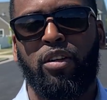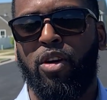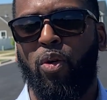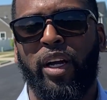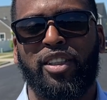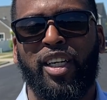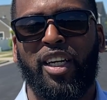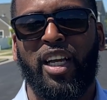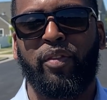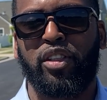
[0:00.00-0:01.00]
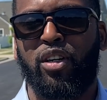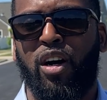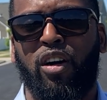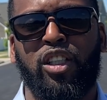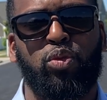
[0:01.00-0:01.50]
don't hesitate to give us a
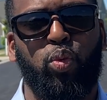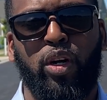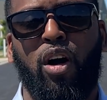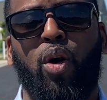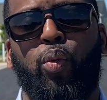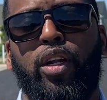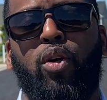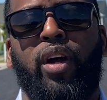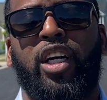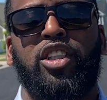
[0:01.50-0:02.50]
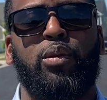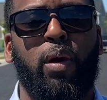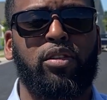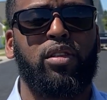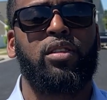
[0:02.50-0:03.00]
call, because we are relocation
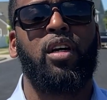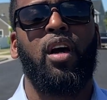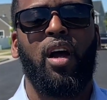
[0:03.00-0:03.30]
specialists.